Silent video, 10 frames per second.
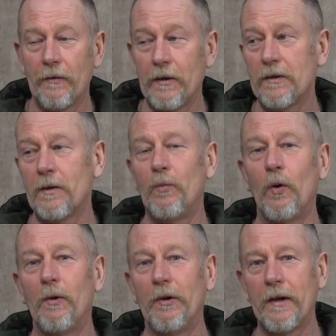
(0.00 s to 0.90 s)
I think it's the
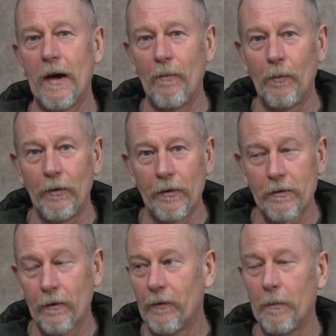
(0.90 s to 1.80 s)
poor bloody cameraman
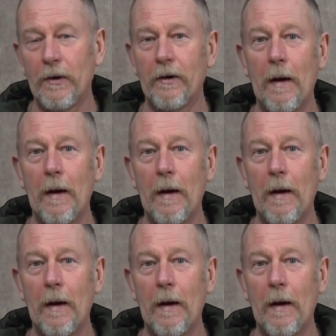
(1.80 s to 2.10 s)
that's on flipping